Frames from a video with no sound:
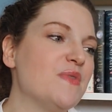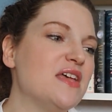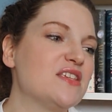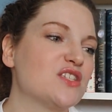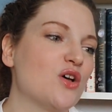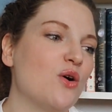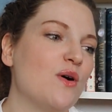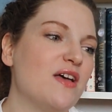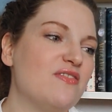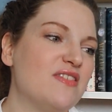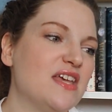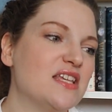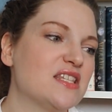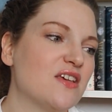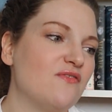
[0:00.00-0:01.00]
So
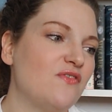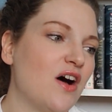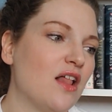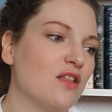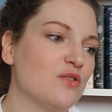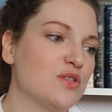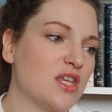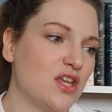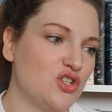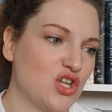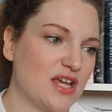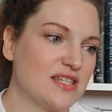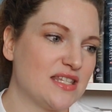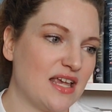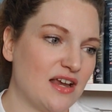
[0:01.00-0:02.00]
this follows
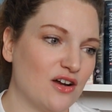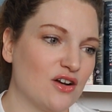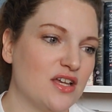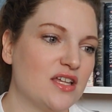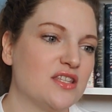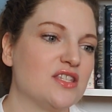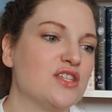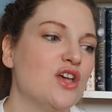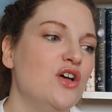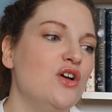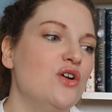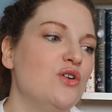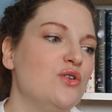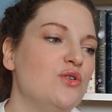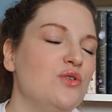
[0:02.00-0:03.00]
Jess Ahrens,
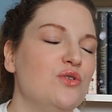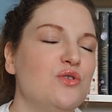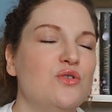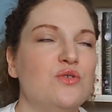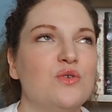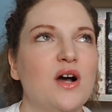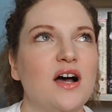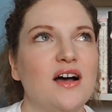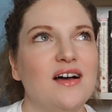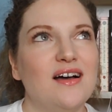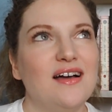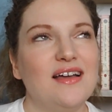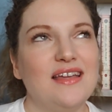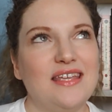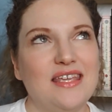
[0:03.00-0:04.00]

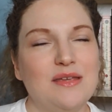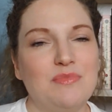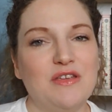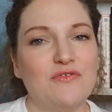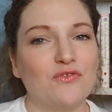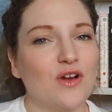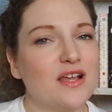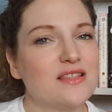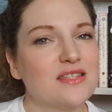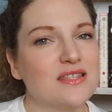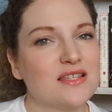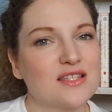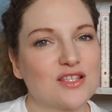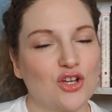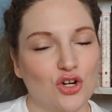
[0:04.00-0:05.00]
he befriends
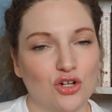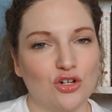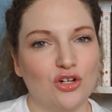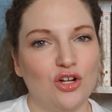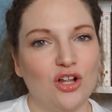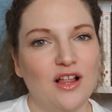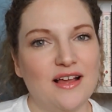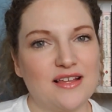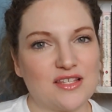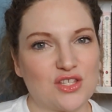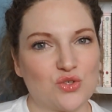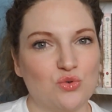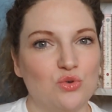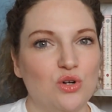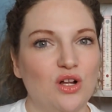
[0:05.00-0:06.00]
this girl at
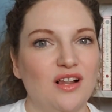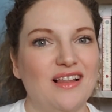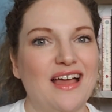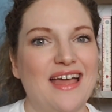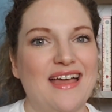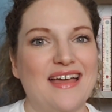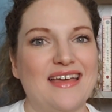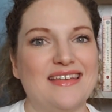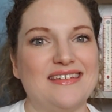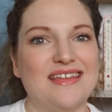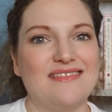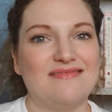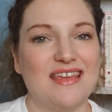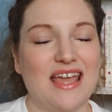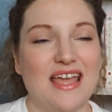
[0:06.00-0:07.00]
school, and
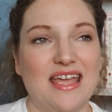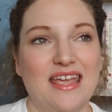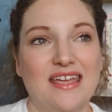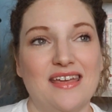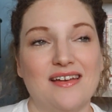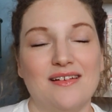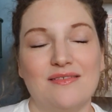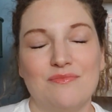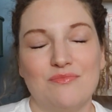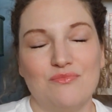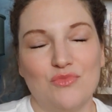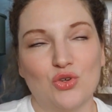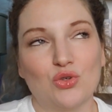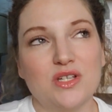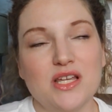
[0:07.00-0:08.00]
they
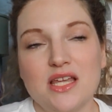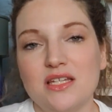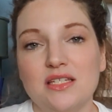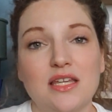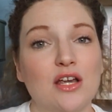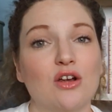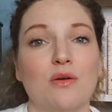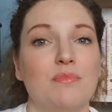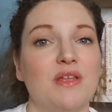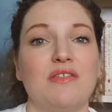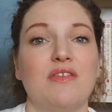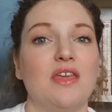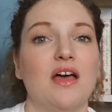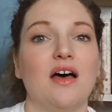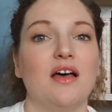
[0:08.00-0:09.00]
create
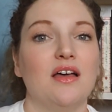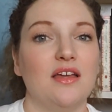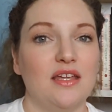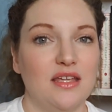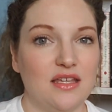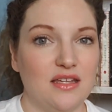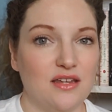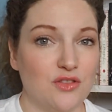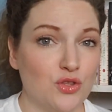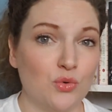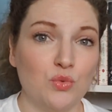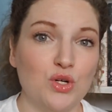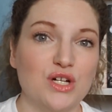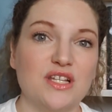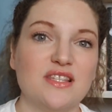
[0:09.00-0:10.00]
Terabithia in the
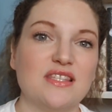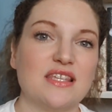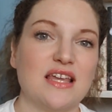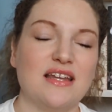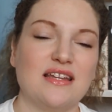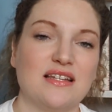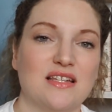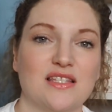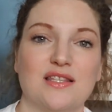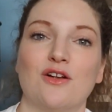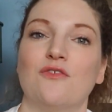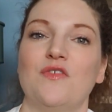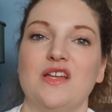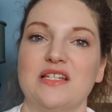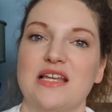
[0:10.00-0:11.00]
woods, and it is their
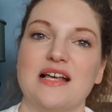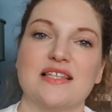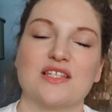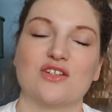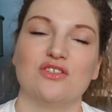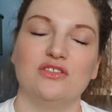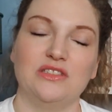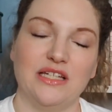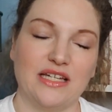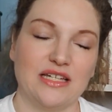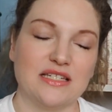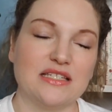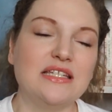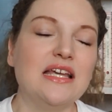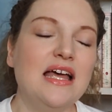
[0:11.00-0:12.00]
fantastical
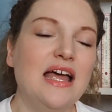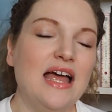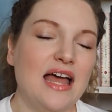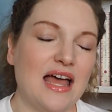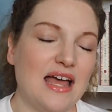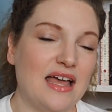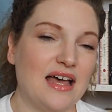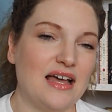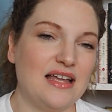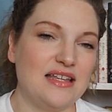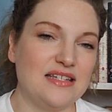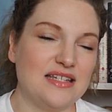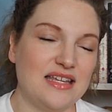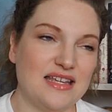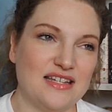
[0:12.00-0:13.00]
land.
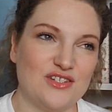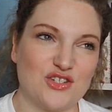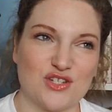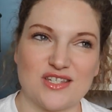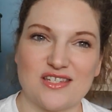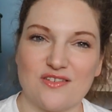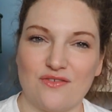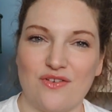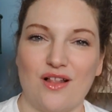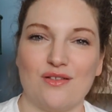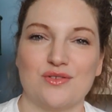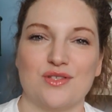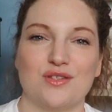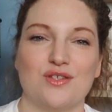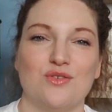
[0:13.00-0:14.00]
And it just
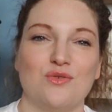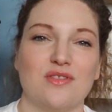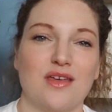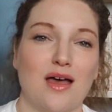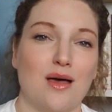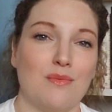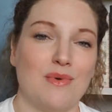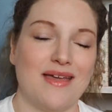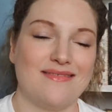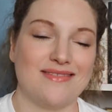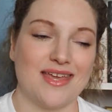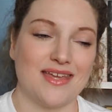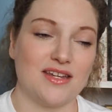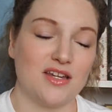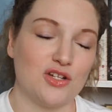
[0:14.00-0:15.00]
follows the two of them, and
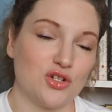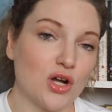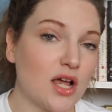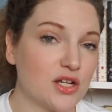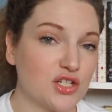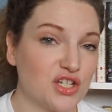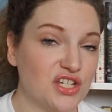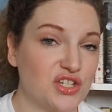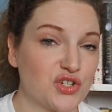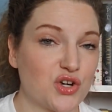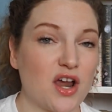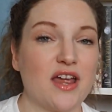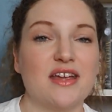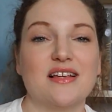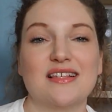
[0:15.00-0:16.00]
then tragedy
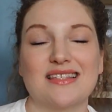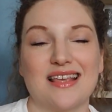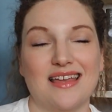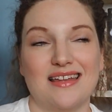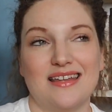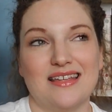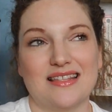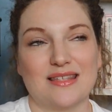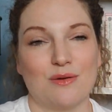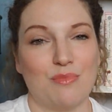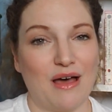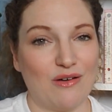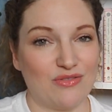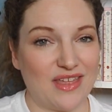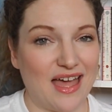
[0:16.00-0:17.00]
strikes, and it's
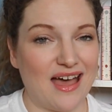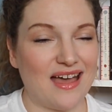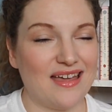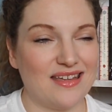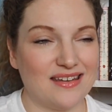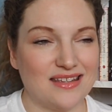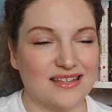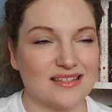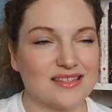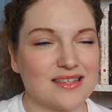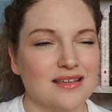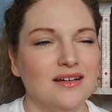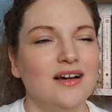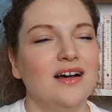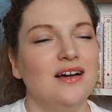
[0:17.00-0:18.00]
about that, and it's
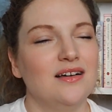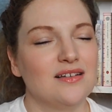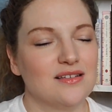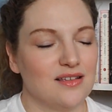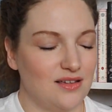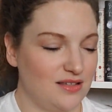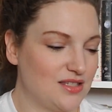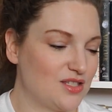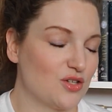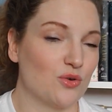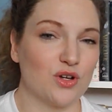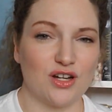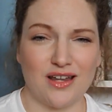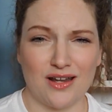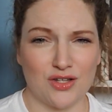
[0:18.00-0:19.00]
so
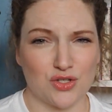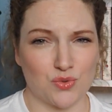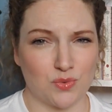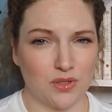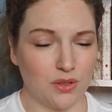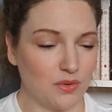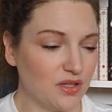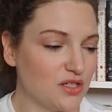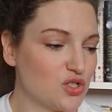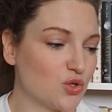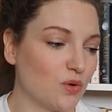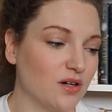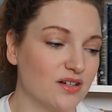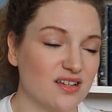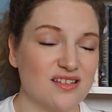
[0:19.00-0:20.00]
good, and it's really, really
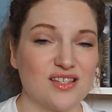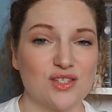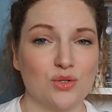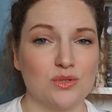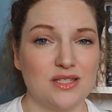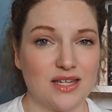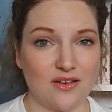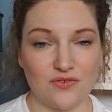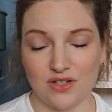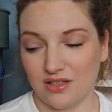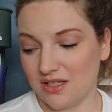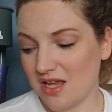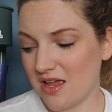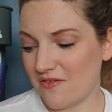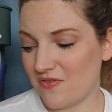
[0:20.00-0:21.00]
short. So
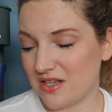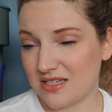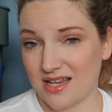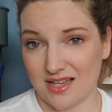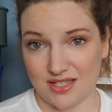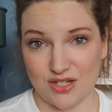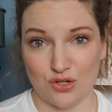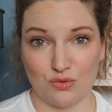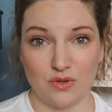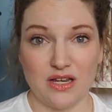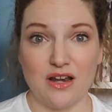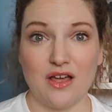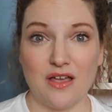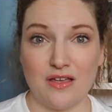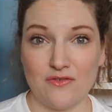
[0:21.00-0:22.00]
definitely a fantastic
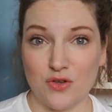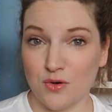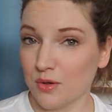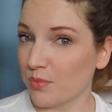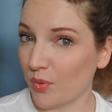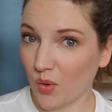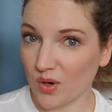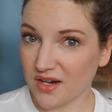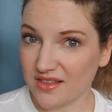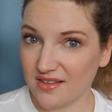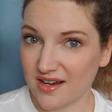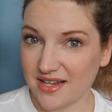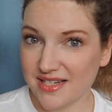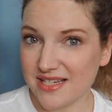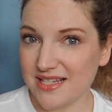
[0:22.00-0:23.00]
read if you were born in the
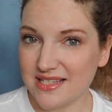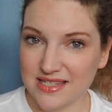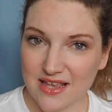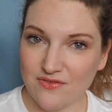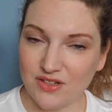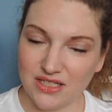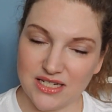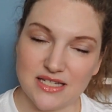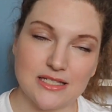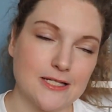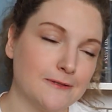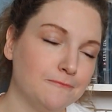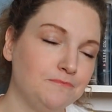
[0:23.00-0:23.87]
1970s.